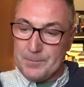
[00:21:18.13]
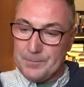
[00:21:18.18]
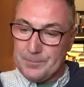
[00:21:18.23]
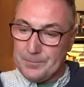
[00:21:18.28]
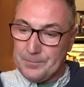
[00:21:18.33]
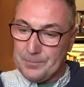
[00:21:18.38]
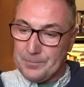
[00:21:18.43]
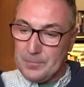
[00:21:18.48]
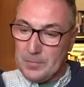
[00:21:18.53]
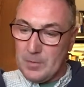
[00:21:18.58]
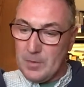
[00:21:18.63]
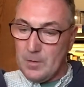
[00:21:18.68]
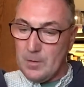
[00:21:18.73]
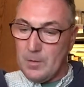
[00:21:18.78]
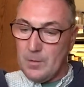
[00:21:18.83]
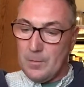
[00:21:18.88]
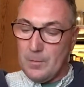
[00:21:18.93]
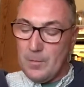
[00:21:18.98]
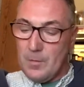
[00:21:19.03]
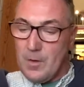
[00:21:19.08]

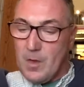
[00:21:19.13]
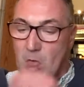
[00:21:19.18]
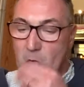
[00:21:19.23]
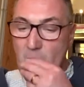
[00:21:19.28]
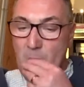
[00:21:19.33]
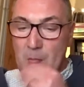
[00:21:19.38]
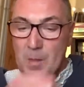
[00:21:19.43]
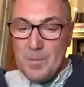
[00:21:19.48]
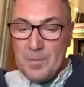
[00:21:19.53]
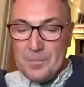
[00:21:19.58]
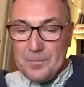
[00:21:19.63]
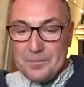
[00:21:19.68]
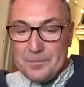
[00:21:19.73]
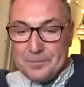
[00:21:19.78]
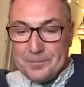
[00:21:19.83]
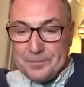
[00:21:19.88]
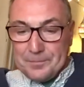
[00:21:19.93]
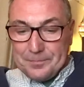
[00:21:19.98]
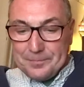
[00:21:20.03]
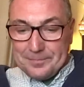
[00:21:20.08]

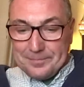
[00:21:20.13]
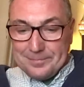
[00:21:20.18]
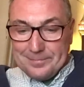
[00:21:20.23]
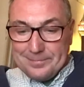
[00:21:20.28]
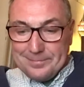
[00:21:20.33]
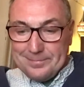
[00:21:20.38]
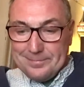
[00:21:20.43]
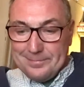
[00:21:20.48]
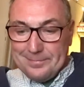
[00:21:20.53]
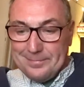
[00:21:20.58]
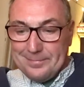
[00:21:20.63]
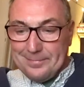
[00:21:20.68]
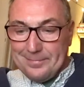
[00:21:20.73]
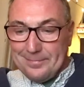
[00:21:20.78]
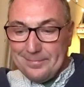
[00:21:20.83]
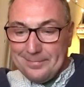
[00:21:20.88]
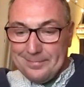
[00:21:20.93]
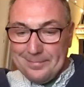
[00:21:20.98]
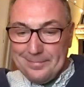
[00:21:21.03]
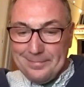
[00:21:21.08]

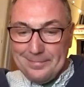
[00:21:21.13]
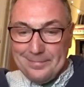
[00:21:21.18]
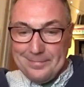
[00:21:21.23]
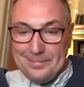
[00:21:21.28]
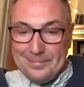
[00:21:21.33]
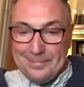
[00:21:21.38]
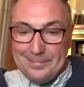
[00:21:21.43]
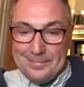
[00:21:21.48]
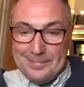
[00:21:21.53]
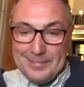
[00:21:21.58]
Nothing is said.